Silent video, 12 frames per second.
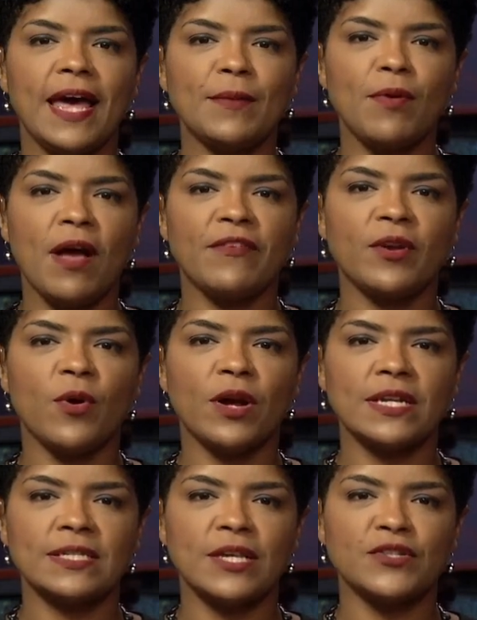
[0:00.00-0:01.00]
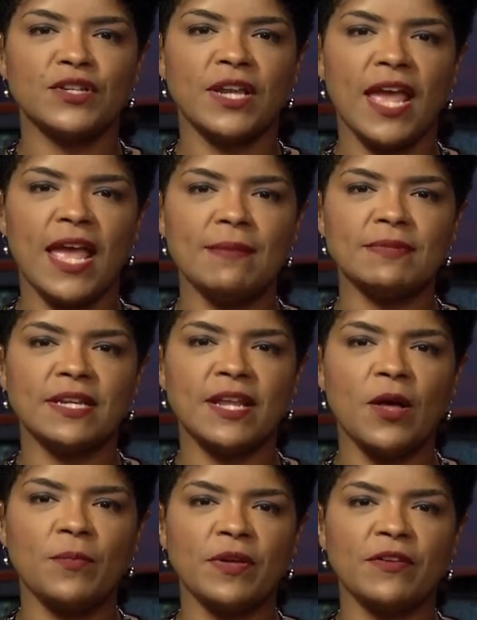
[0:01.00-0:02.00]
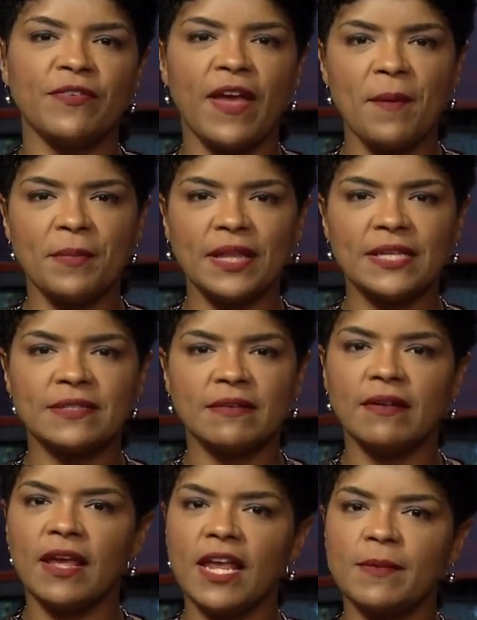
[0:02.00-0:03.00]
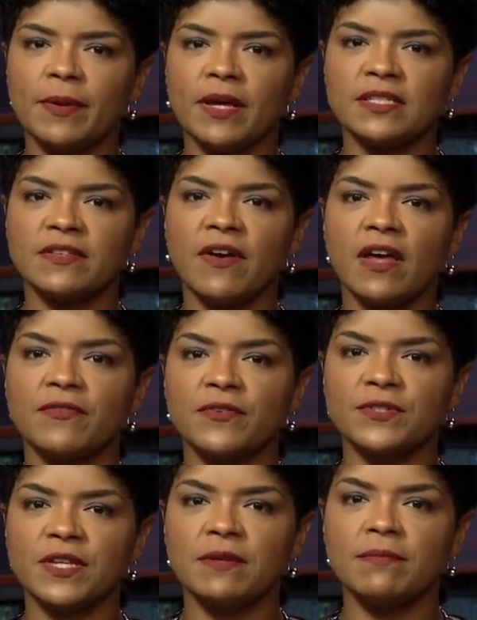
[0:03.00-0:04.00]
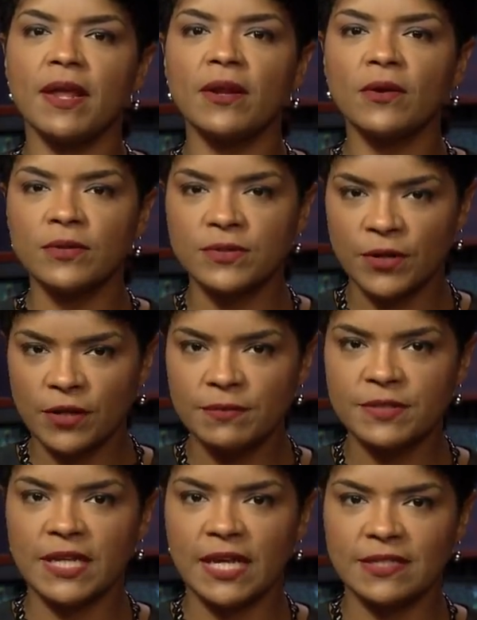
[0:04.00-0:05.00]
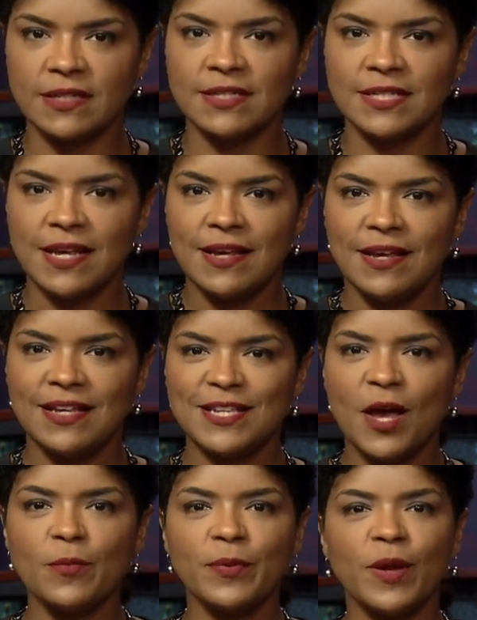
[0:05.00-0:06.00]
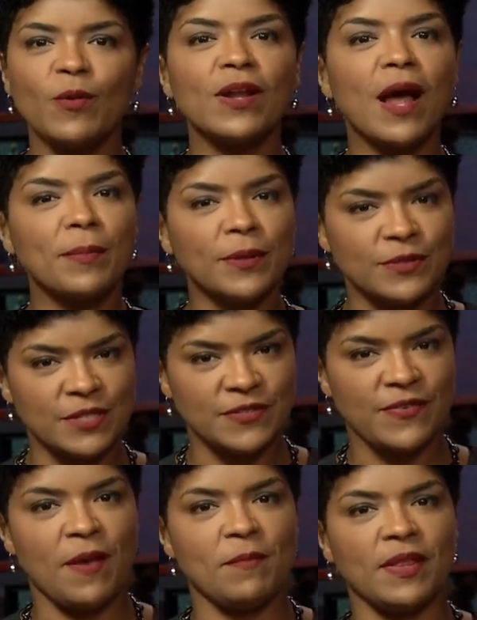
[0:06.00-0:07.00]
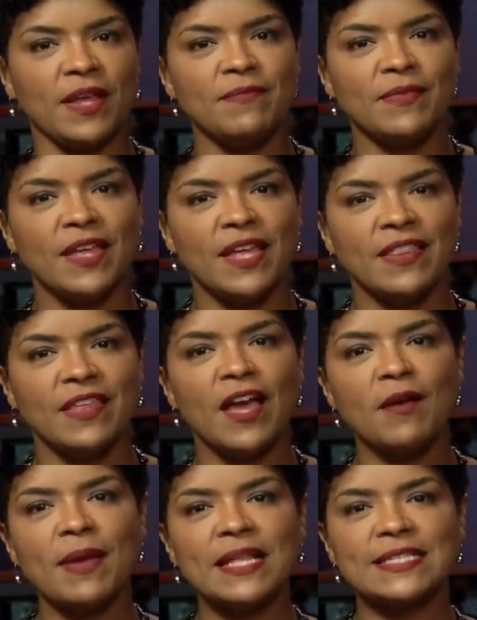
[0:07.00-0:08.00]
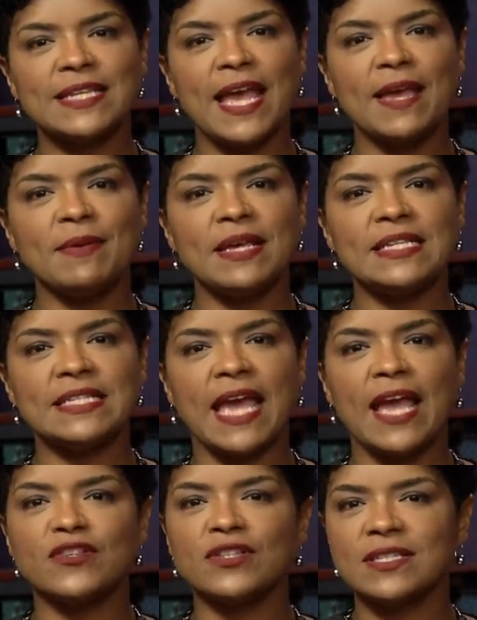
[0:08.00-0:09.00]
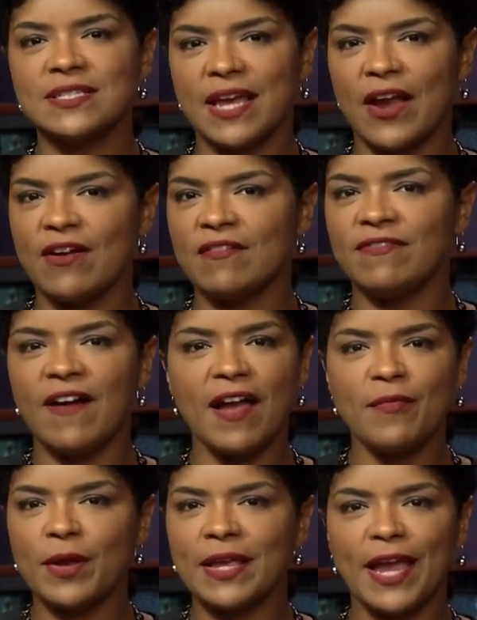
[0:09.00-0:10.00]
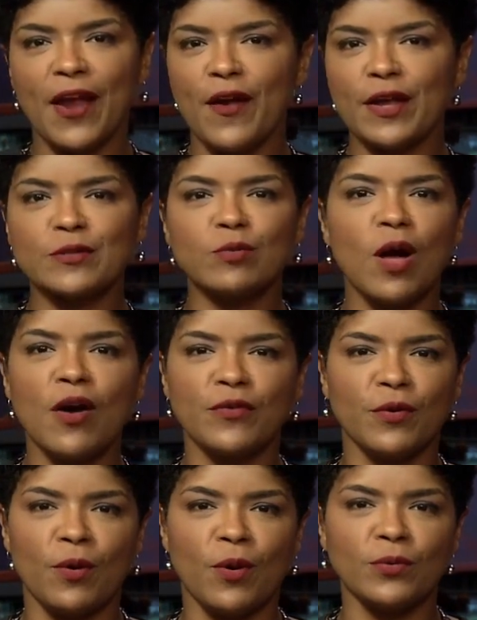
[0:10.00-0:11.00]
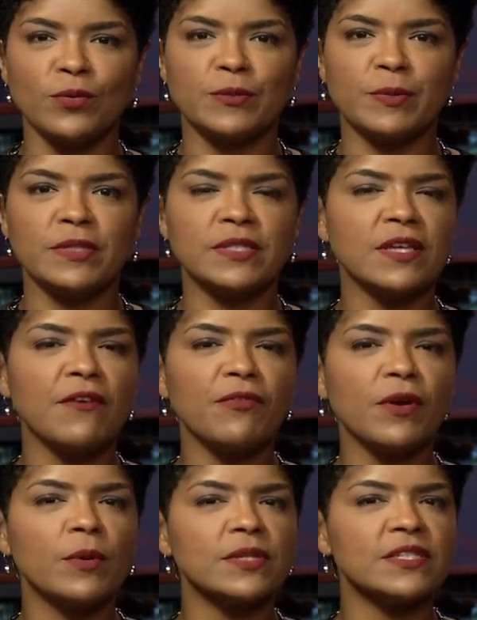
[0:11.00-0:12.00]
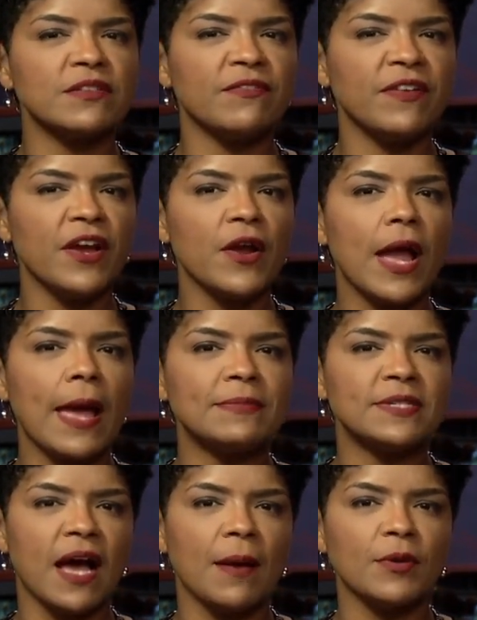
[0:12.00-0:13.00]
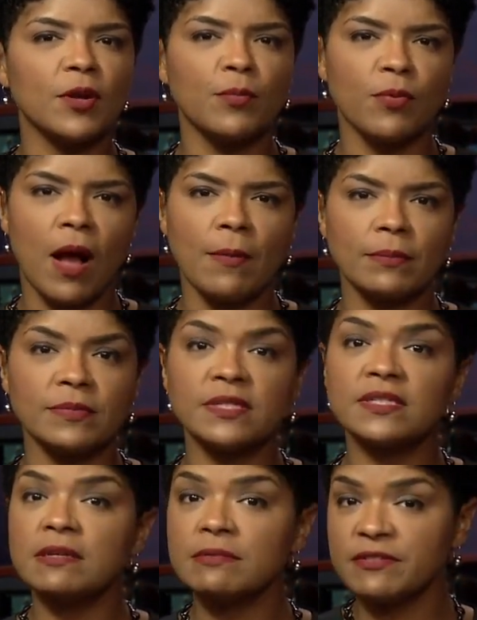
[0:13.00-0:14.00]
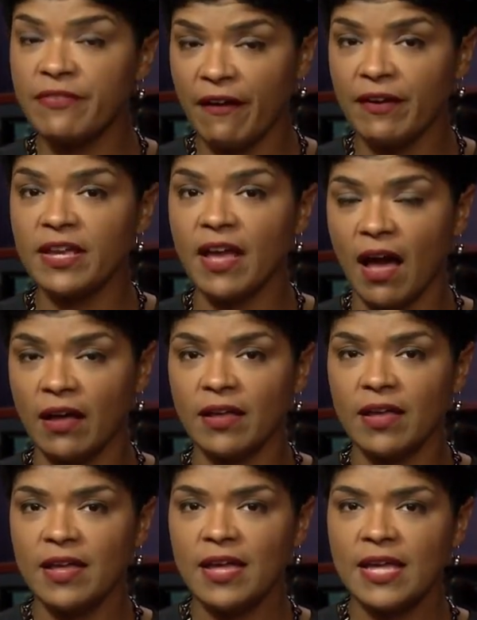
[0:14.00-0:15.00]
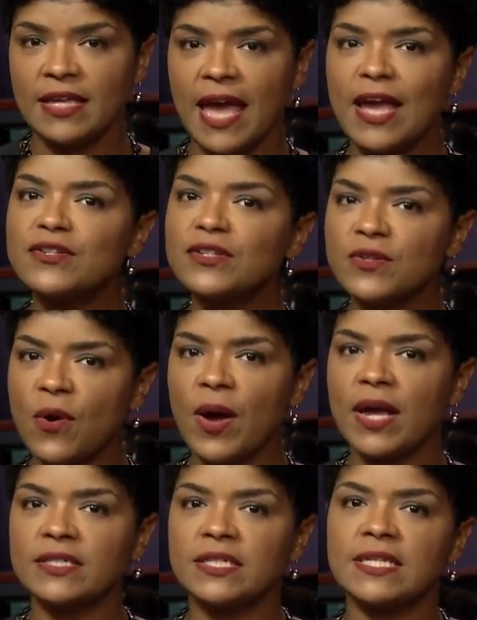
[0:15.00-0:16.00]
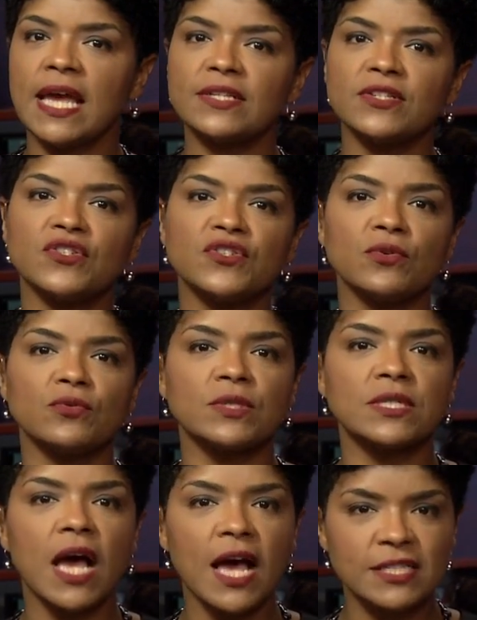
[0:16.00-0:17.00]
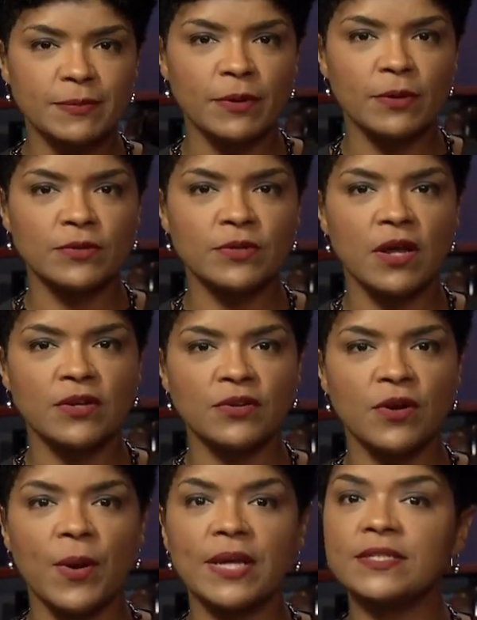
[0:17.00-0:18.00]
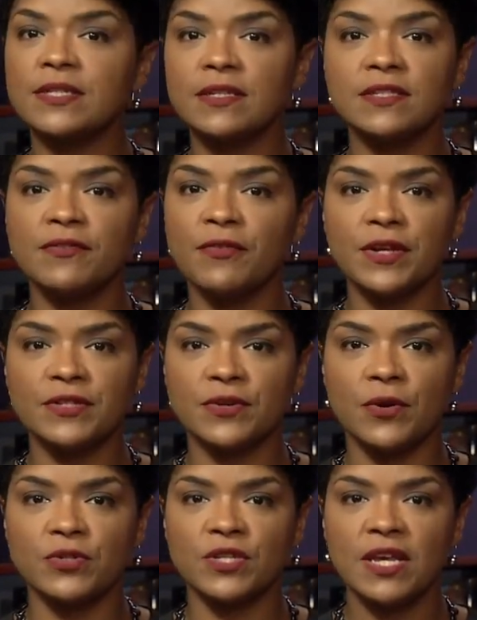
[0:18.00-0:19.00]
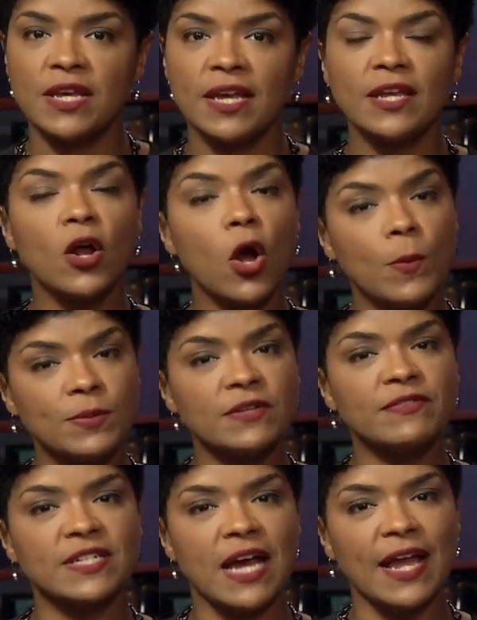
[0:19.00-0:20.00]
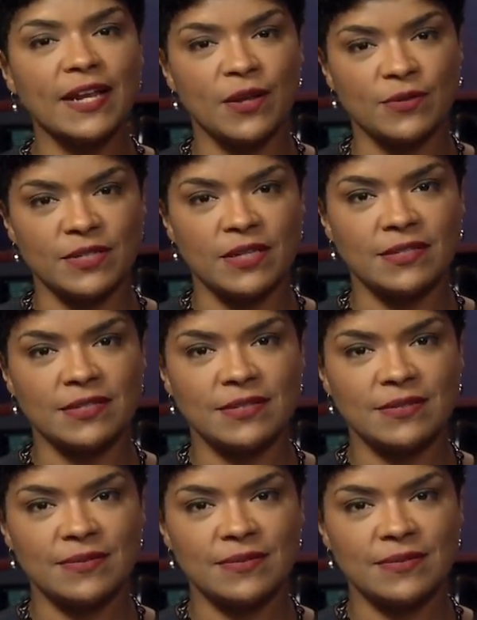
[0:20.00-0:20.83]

nonprofit organization aimed at helping families in need because of unforeseen medical circumstances is helping one Opelousas family. The young man's name is Gage LaSere, a vibrant, caring 12-year-old who's been suffering with severe abdominal problems since he was very young. Gage is going to Texas Children's Hospital to undergo extensive research in hopes of a diagnosis.